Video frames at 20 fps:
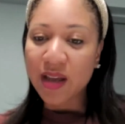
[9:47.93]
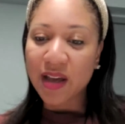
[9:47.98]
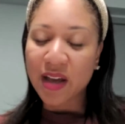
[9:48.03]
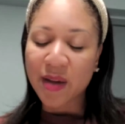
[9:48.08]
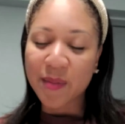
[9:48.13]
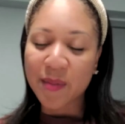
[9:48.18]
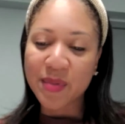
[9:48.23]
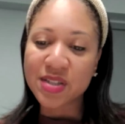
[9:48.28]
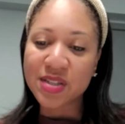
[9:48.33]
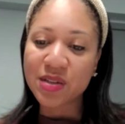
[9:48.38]

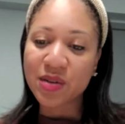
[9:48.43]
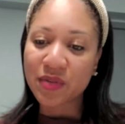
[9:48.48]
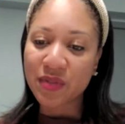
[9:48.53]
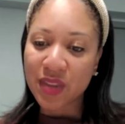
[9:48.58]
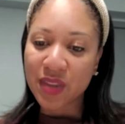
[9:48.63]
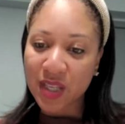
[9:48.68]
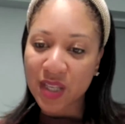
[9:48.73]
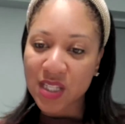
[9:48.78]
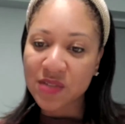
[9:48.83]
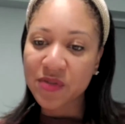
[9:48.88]
And so
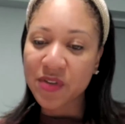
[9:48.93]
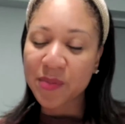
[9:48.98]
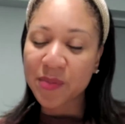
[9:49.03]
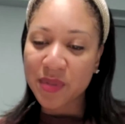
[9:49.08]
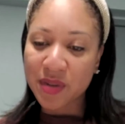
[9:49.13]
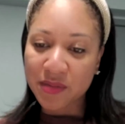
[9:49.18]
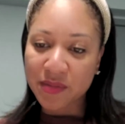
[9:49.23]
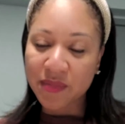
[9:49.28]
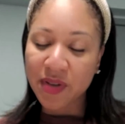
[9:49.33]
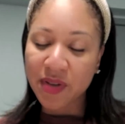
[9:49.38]
things
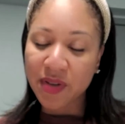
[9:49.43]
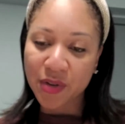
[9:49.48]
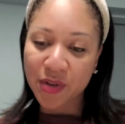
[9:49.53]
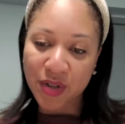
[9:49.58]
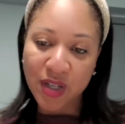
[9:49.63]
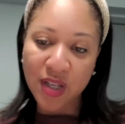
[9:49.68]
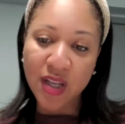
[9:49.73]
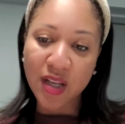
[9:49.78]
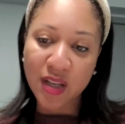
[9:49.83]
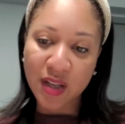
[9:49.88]
from the
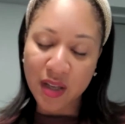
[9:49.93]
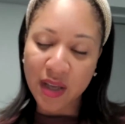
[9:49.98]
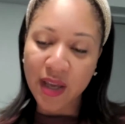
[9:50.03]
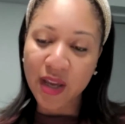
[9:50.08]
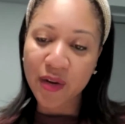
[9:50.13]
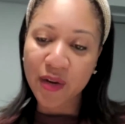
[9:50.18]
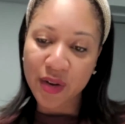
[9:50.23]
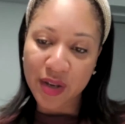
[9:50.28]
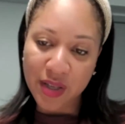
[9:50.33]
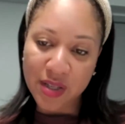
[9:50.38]
varying
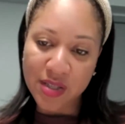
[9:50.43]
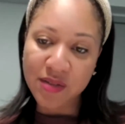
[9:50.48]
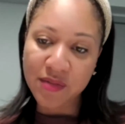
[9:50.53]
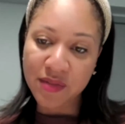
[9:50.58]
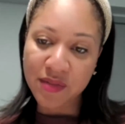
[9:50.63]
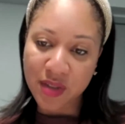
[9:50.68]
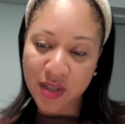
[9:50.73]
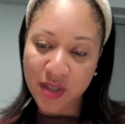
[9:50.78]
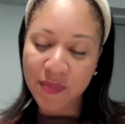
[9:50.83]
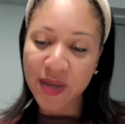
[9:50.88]
areas
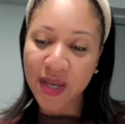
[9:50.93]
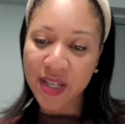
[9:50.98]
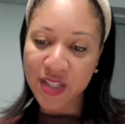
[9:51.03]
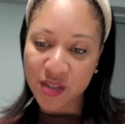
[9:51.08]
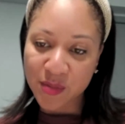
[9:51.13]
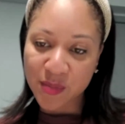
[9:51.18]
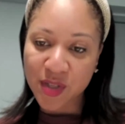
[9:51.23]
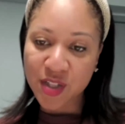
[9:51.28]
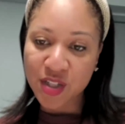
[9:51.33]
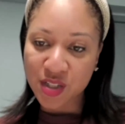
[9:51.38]
of the
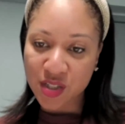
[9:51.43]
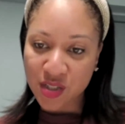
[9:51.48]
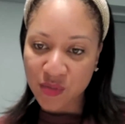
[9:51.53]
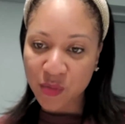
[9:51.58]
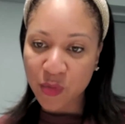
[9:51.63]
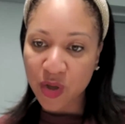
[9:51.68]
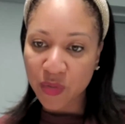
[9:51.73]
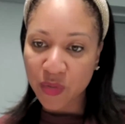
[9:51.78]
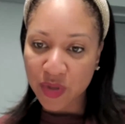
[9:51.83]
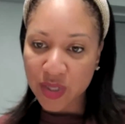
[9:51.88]
8 dimensions
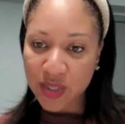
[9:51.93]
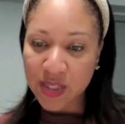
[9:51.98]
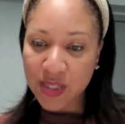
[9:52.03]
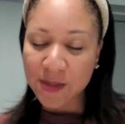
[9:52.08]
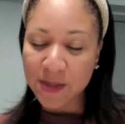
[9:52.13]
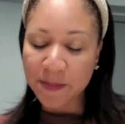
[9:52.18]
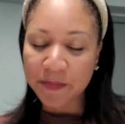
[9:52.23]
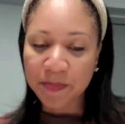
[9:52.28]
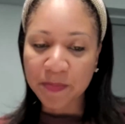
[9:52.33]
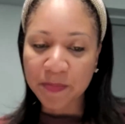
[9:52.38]
of
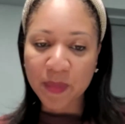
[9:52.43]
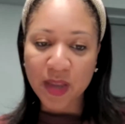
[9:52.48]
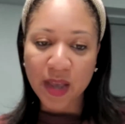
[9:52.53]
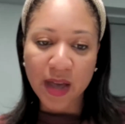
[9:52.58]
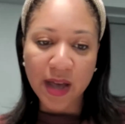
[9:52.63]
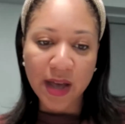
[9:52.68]
wellness.